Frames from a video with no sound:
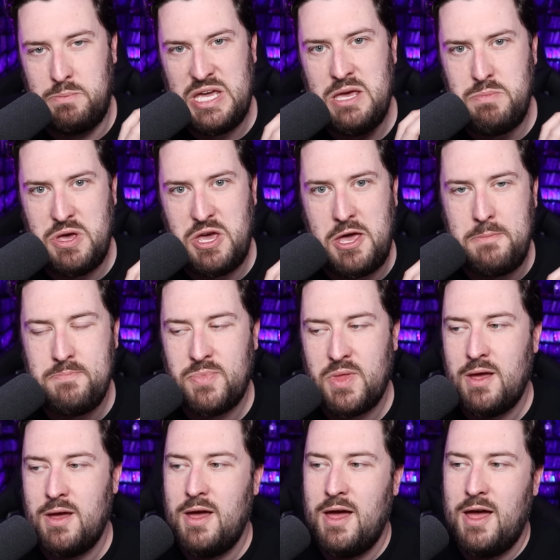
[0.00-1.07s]
BB,
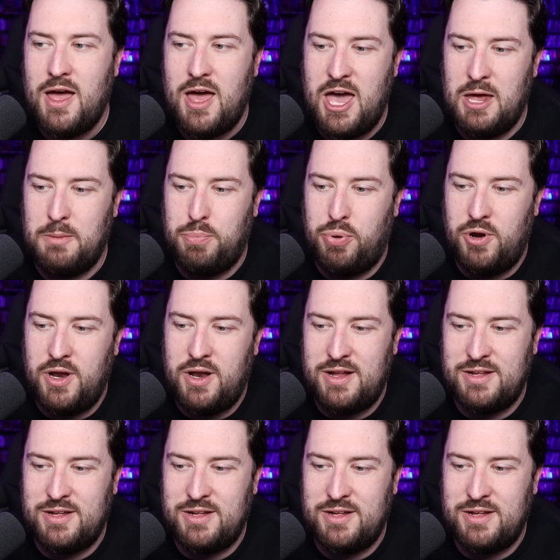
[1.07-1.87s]
and put it